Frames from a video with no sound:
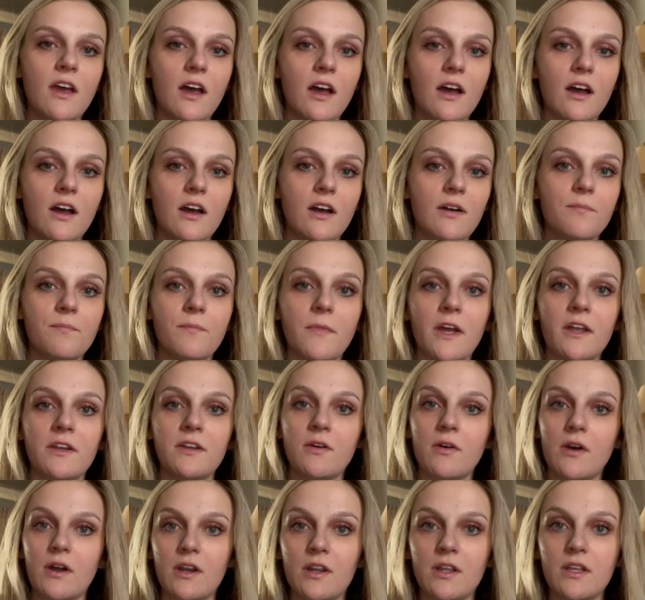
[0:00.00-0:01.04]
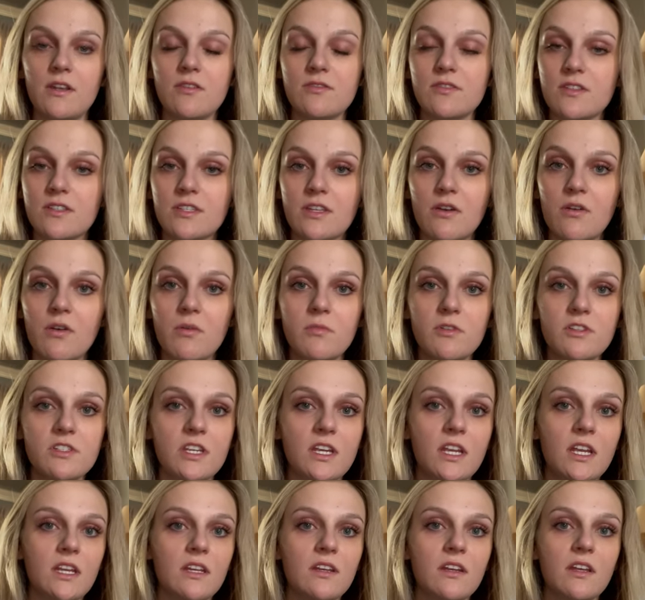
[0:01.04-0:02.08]
Um, I know how to use a sewing
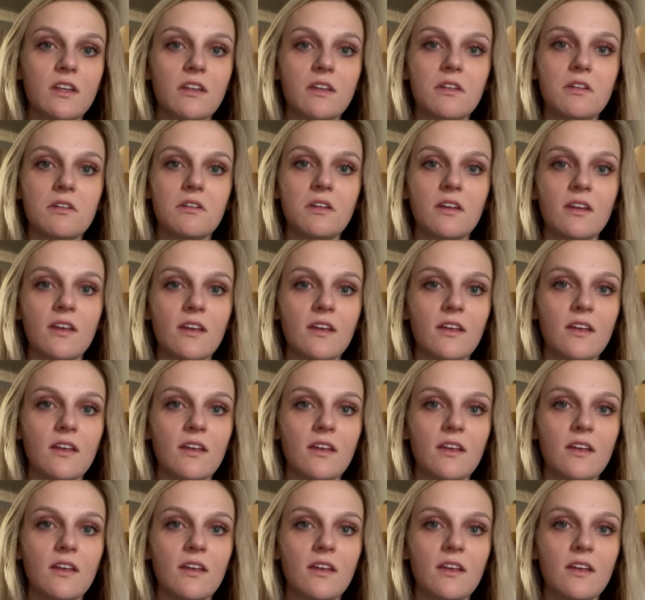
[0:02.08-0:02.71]
machine, and